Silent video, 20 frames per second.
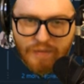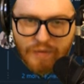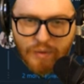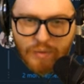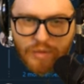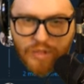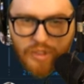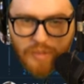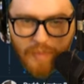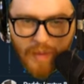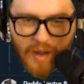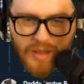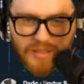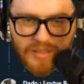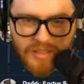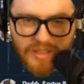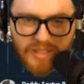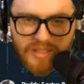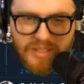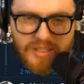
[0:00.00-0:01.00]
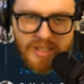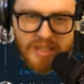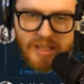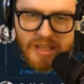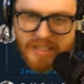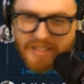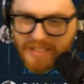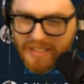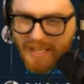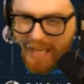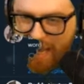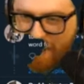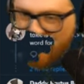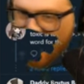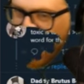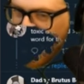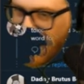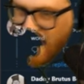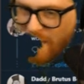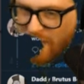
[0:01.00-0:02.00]
response to this is to get
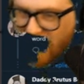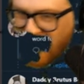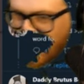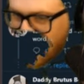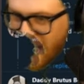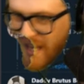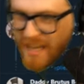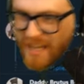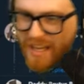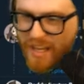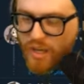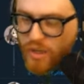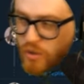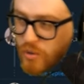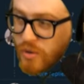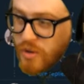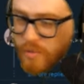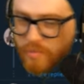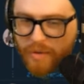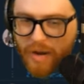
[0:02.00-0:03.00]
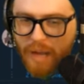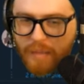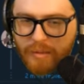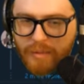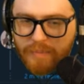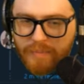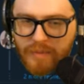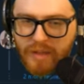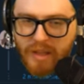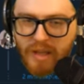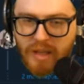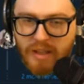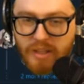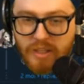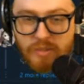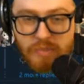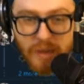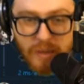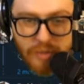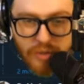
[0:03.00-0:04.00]
mad at me saying you're the problem,
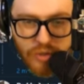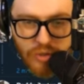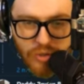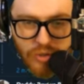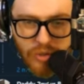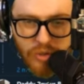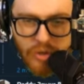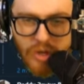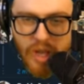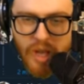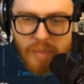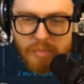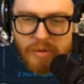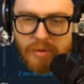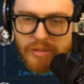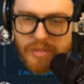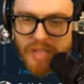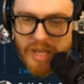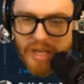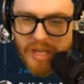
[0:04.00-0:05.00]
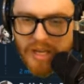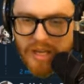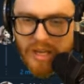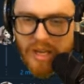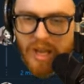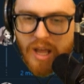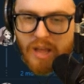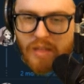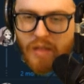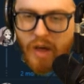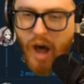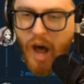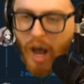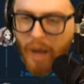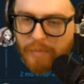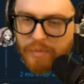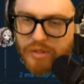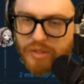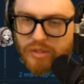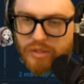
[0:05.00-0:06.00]
this may be true, but you're taking the
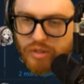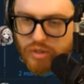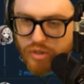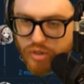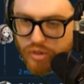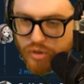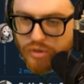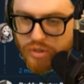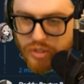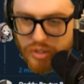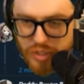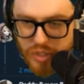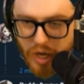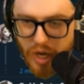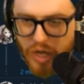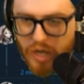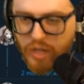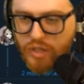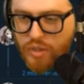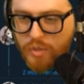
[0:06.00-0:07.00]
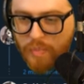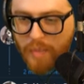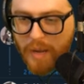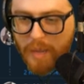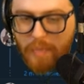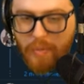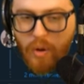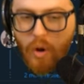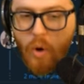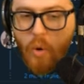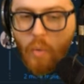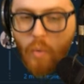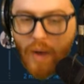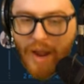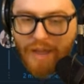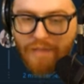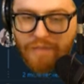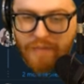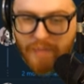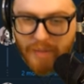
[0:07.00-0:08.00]
option to choose to talk to people
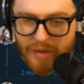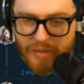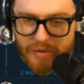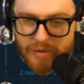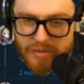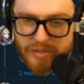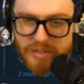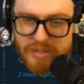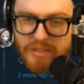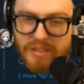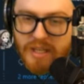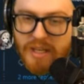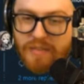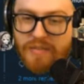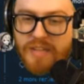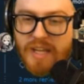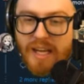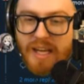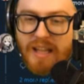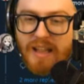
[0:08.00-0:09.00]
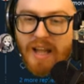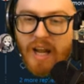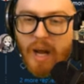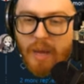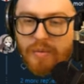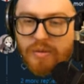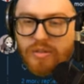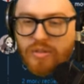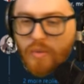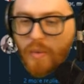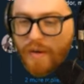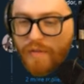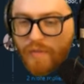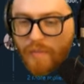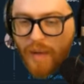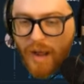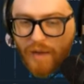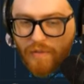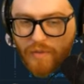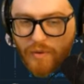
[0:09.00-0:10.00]
away from others instead of taking that option away from
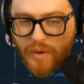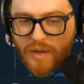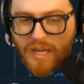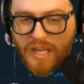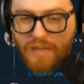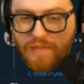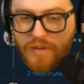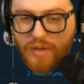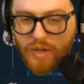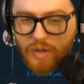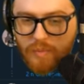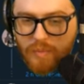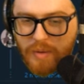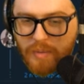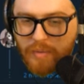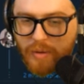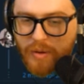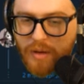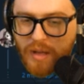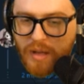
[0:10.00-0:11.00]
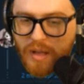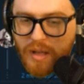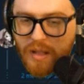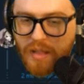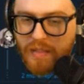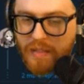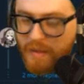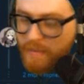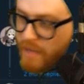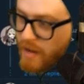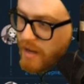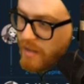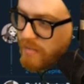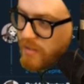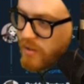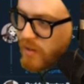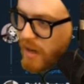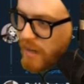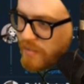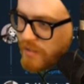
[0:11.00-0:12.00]
everyone, even good people. They made a
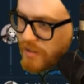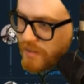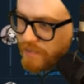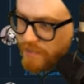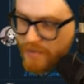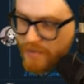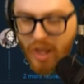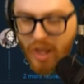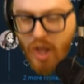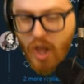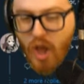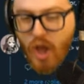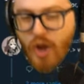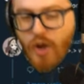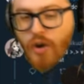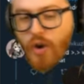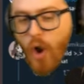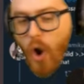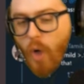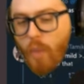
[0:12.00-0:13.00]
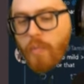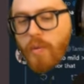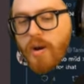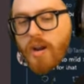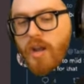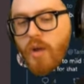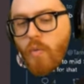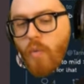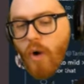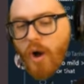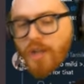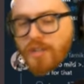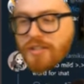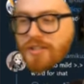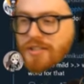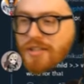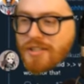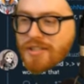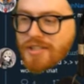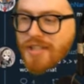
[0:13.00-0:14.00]
mute option. Nobody wants
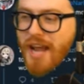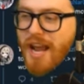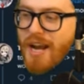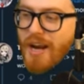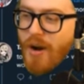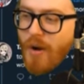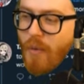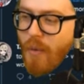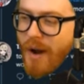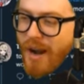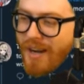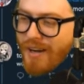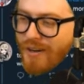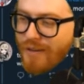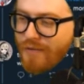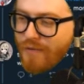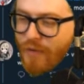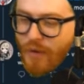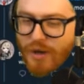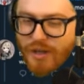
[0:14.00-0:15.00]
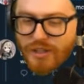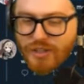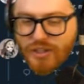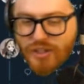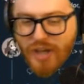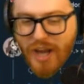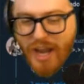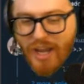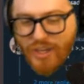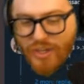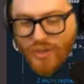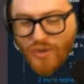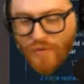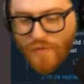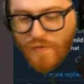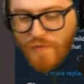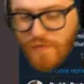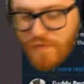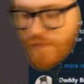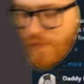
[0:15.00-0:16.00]
to take away your voice chat, you
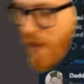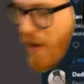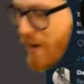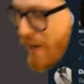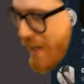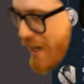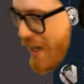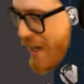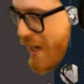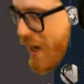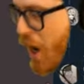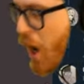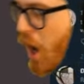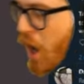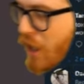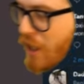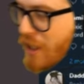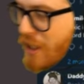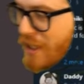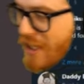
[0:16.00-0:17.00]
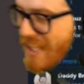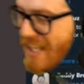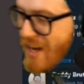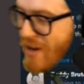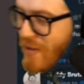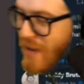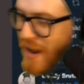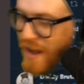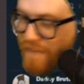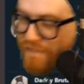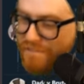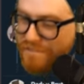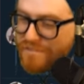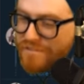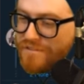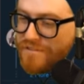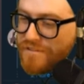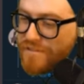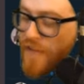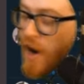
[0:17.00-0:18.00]
fucking illiterate
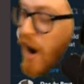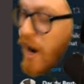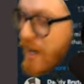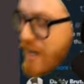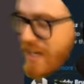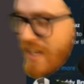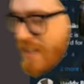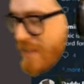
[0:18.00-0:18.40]
fuck.